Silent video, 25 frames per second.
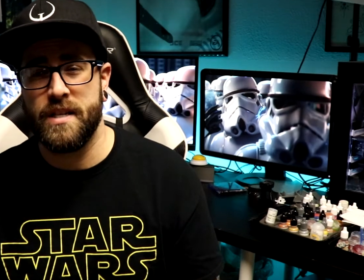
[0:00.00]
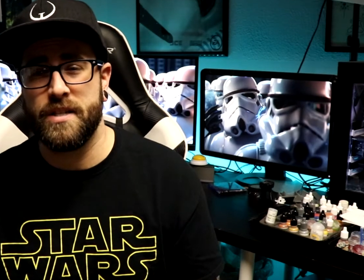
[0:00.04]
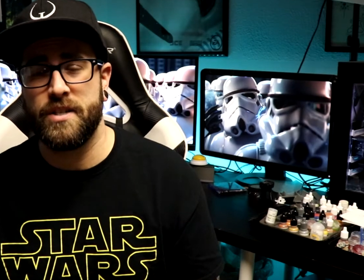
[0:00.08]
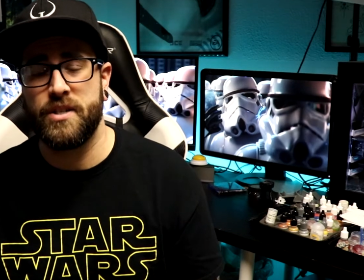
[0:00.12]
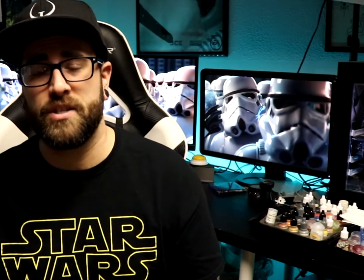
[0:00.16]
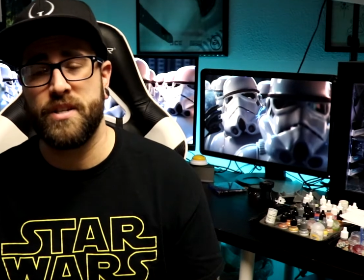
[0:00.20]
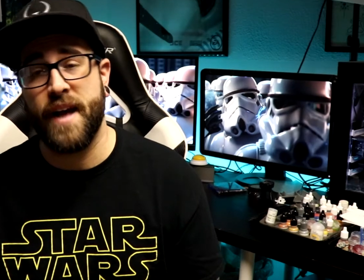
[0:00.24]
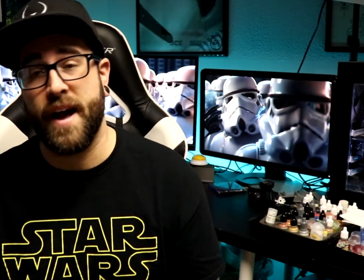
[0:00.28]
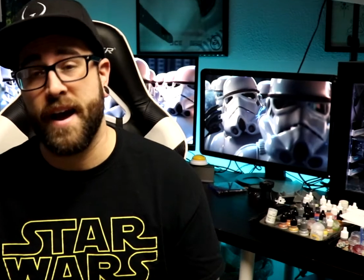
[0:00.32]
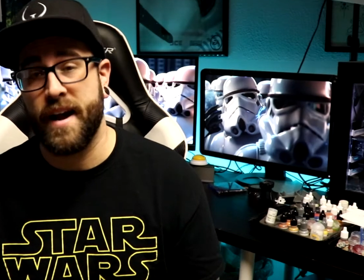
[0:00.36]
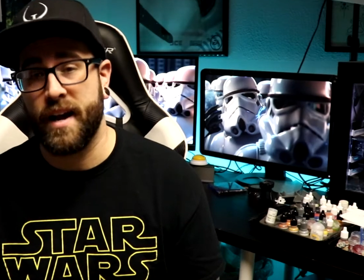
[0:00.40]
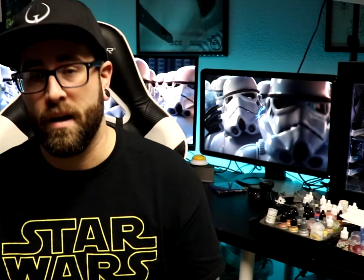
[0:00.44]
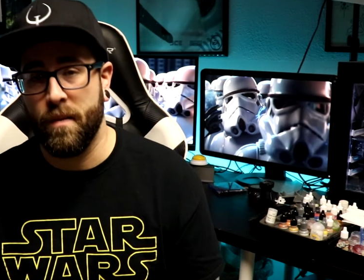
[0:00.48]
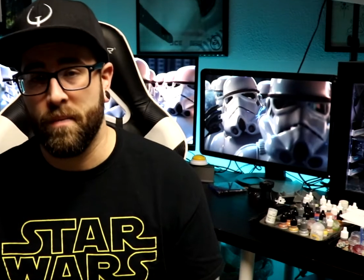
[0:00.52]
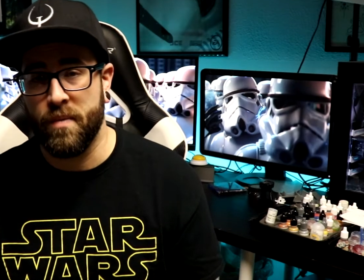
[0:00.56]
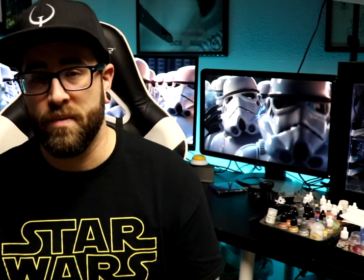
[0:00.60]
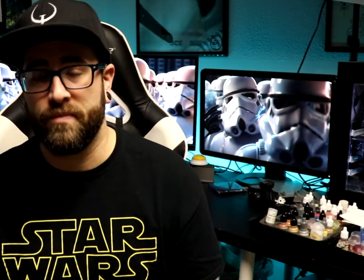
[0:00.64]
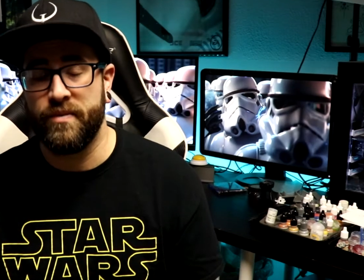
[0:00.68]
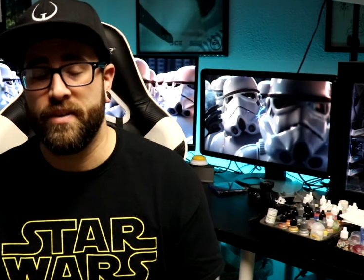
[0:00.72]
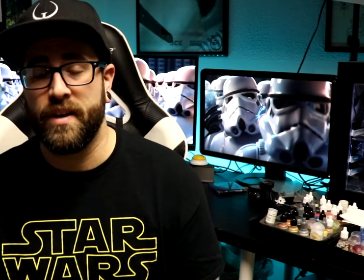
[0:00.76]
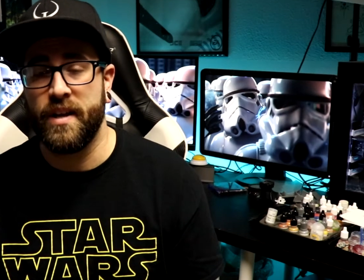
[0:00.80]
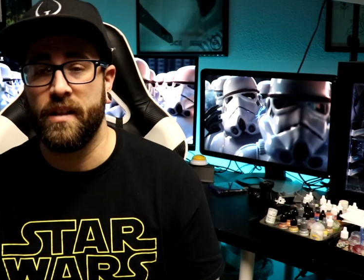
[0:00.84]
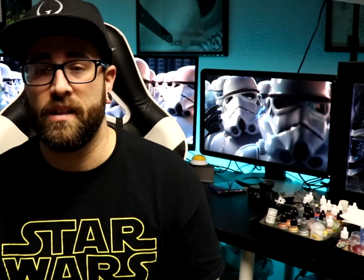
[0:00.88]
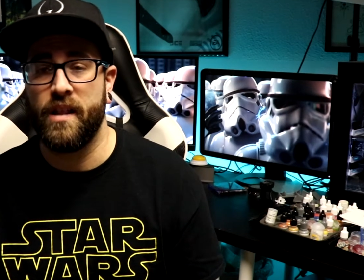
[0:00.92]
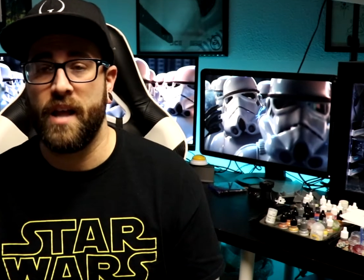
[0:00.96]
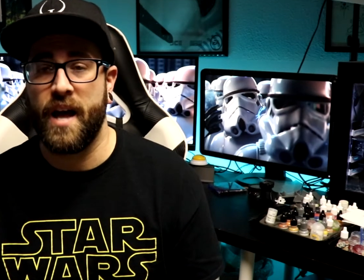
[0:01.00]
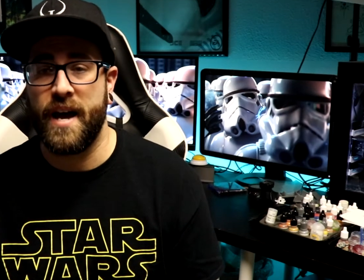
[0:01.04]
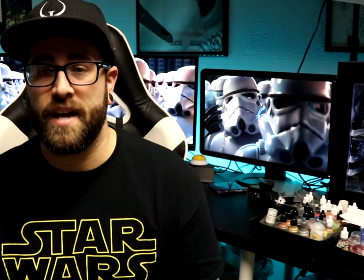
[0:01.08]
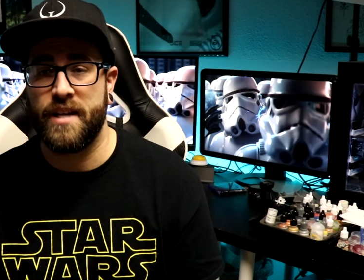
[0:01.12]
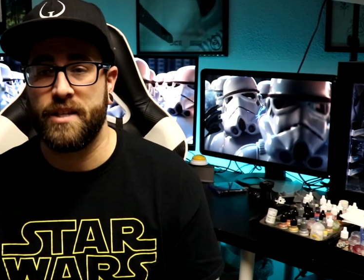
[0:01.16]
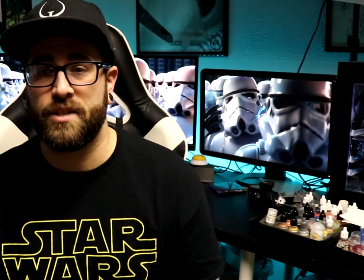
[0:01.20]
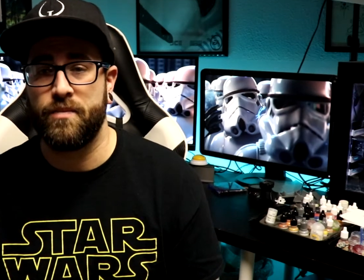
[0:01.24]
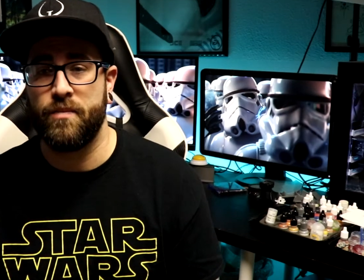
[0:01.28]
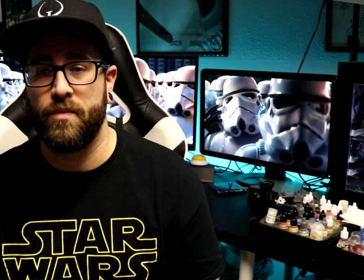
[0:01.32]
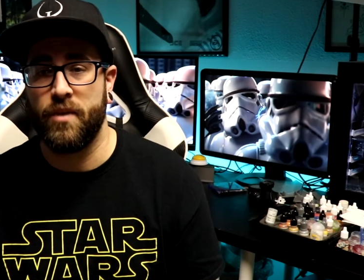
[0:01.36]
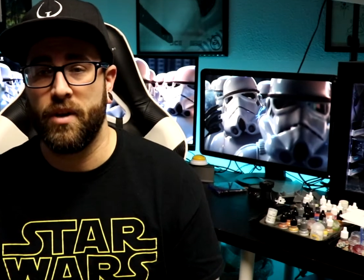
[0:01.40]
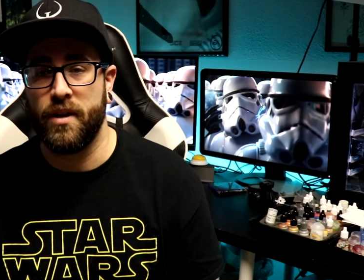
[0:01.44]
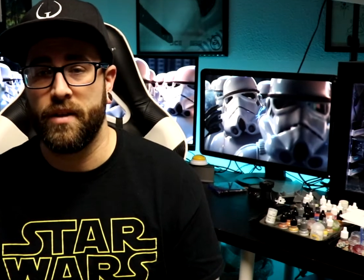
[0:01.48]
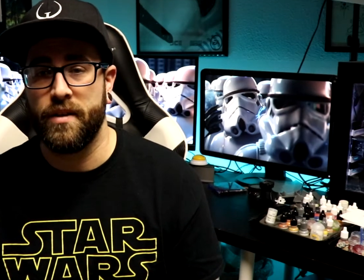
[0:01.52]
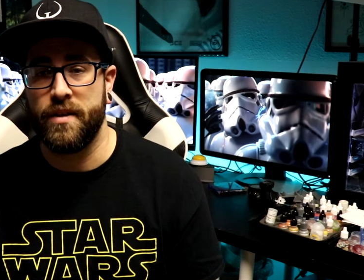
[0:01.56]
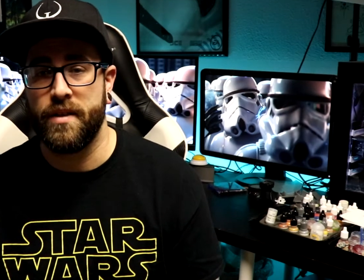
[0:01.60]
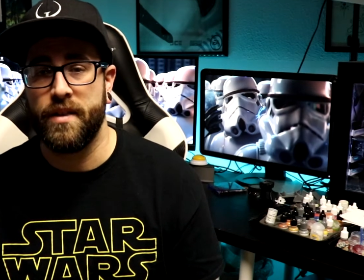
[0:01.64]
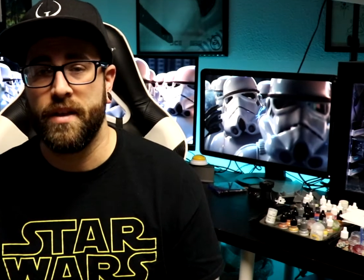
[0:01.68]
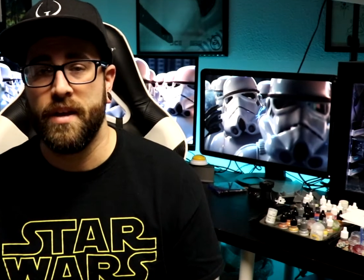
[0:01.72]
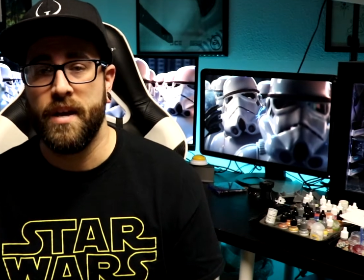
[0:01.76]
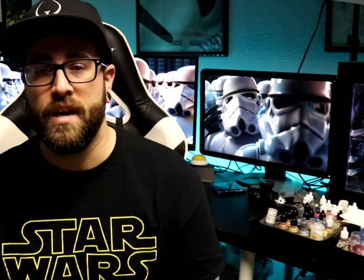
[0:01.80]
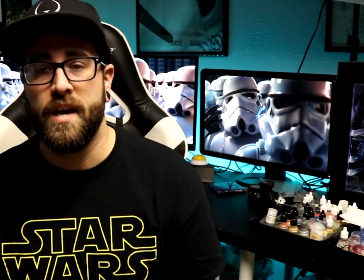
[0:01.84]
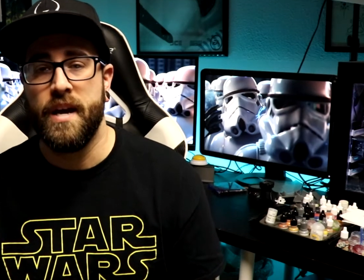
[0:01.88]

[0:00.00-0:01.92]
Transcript: stack-up event last month,